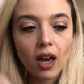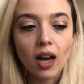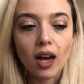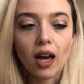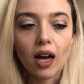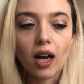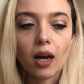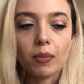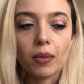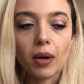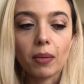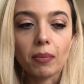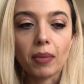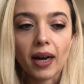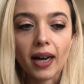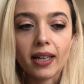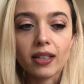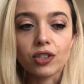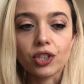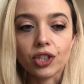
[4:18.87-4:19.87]
Um,
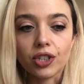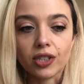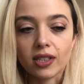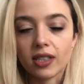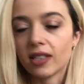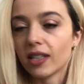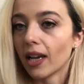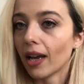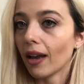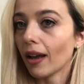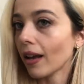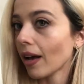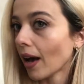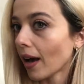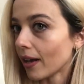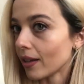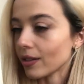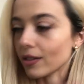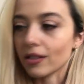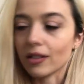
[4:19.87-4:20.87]
but during the day,
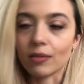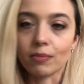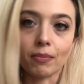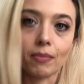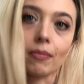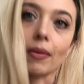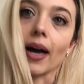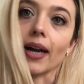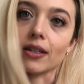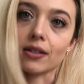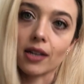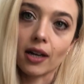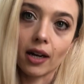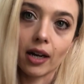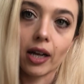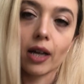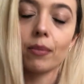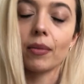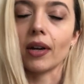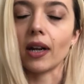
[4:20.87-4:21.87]
it's my
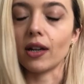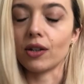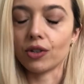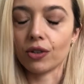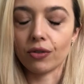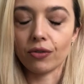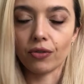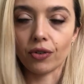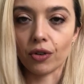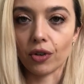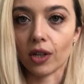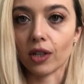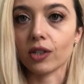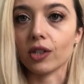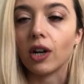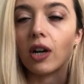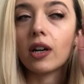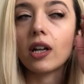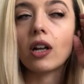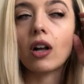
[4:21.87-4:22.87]
time and I don't focus
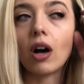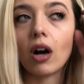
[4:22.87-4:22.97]
on it.